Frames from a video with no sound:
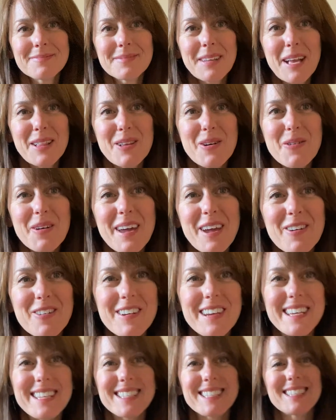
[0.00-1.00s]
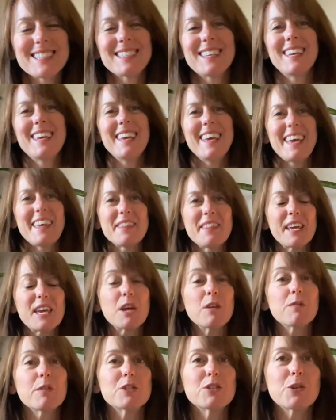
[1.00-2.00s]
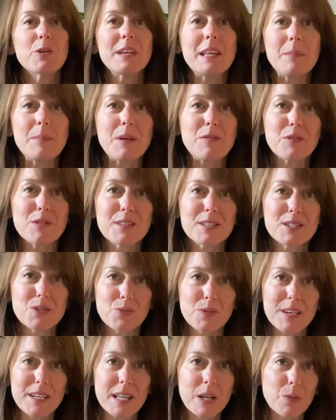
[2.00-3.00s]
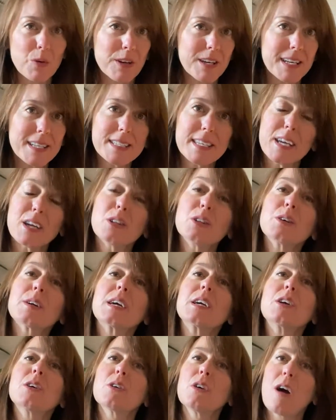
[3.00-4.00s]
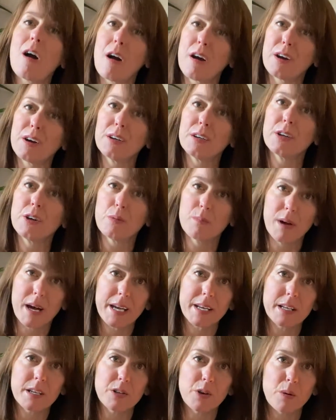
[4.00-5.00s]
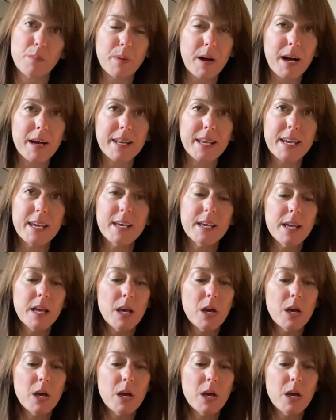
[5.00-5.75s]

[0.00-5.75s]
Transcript: Hello, Aries. Thank you for joining me for this reading. We're going to take a look at your heart, your mind, and your body.